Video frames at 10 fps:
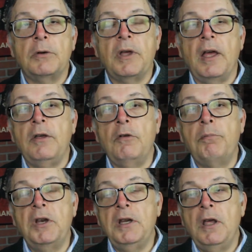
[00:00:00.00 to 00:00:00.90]
okay,
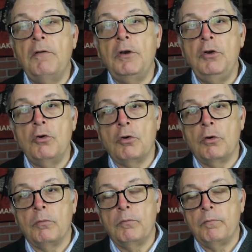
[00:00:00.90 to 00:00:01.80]
you've been given
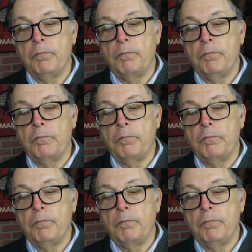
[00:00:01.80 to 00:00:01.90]
your